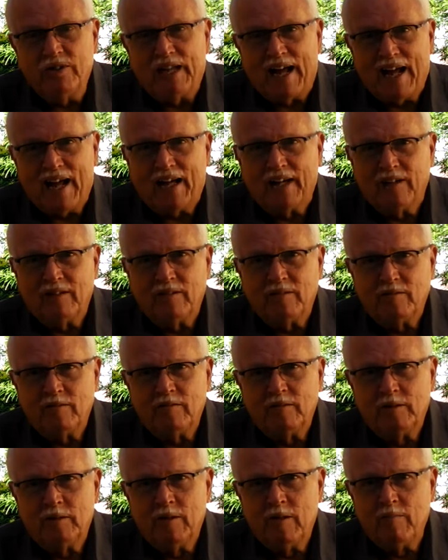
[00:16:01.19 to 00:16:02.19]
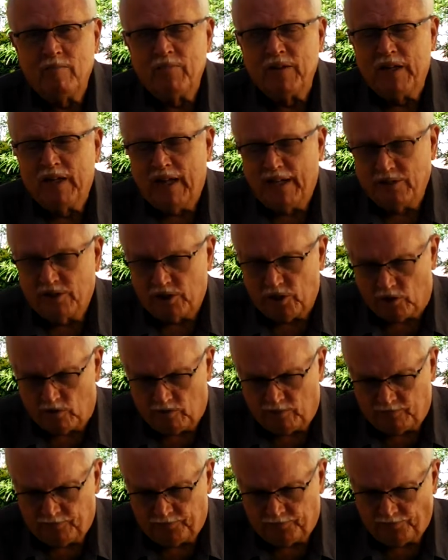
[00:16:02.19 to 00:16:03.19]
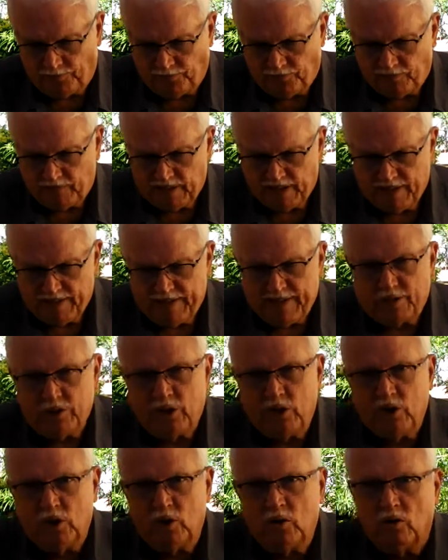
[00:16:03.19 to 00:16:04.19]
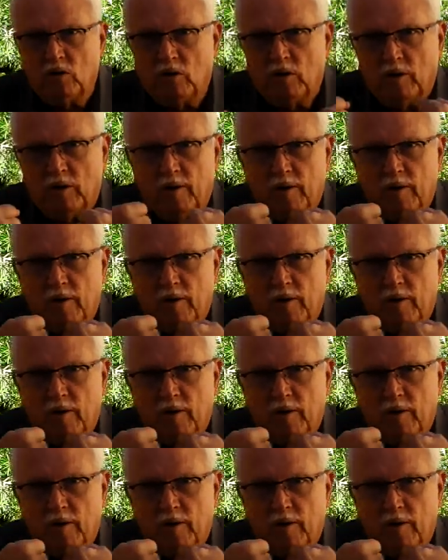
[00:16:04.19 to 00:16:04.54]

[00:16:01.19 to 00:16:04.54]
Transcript: that. And so the two